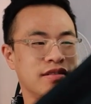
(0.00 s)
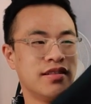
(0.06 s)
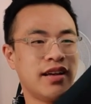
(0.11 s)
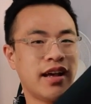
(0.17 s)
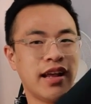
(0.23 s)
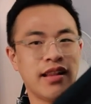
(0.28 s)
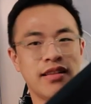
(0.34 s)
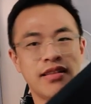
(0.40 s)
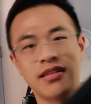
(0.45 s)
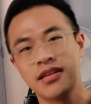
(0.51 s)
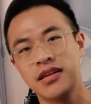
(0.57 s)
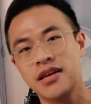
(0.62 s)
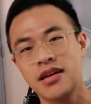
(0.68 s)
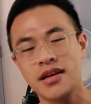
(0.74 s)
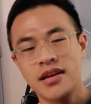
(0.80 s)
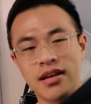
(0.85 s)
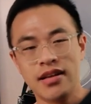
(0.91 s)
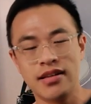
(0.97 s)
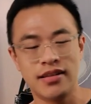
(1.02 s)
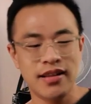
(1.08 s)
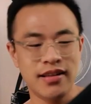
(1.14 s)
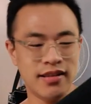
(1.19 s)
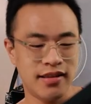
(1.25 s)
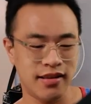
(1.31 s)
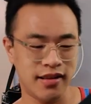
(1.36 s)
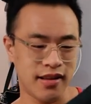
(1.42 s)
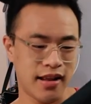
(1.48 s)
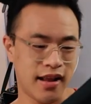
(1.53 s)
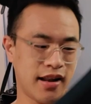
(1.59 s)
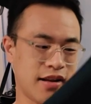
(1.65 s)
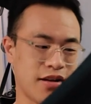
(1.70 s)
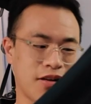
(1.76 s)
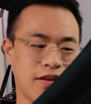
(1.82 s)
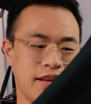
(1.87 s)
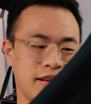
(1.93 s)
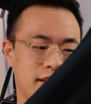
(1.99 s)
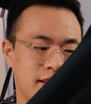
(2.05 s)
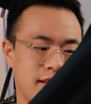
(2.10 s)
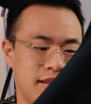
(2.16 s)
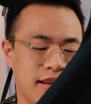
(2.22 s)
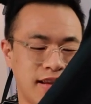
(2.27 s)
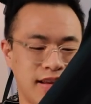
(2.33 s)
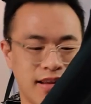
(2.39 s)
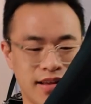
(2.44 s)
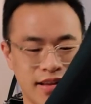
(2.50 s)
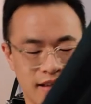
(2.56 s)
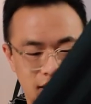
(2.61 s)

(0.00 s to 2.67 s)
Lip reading: tights. Since, I don't know, I just think